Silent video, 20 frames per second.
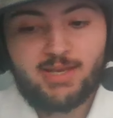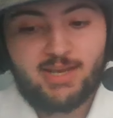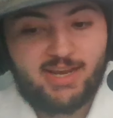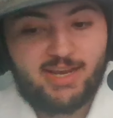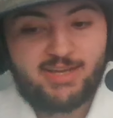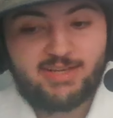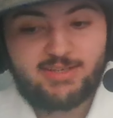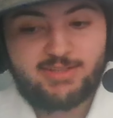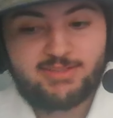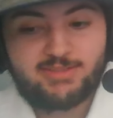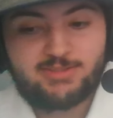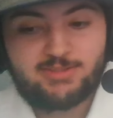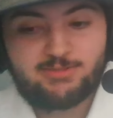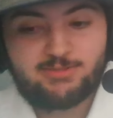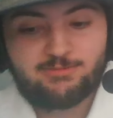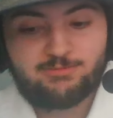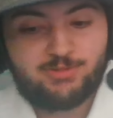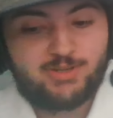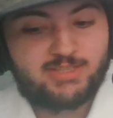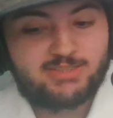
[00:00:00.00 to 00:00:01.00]
And
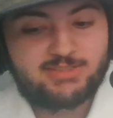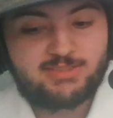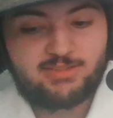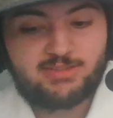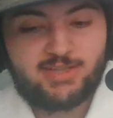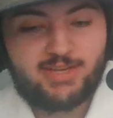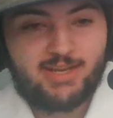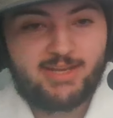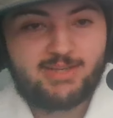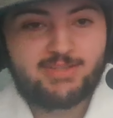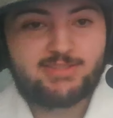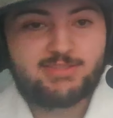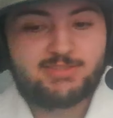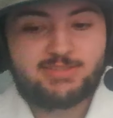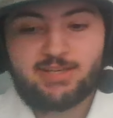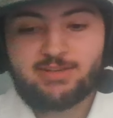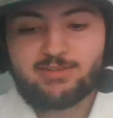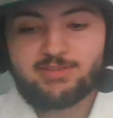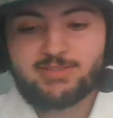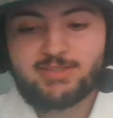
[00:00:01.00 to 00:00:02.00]
Rare XL
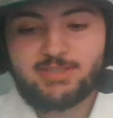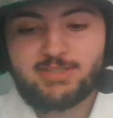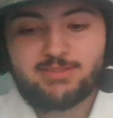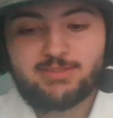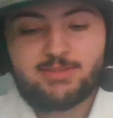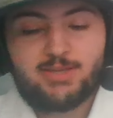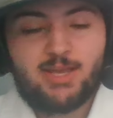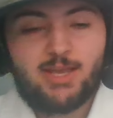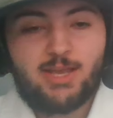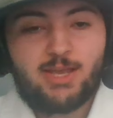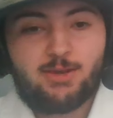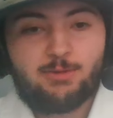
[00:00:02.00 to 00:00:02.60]
Candies guaranteed,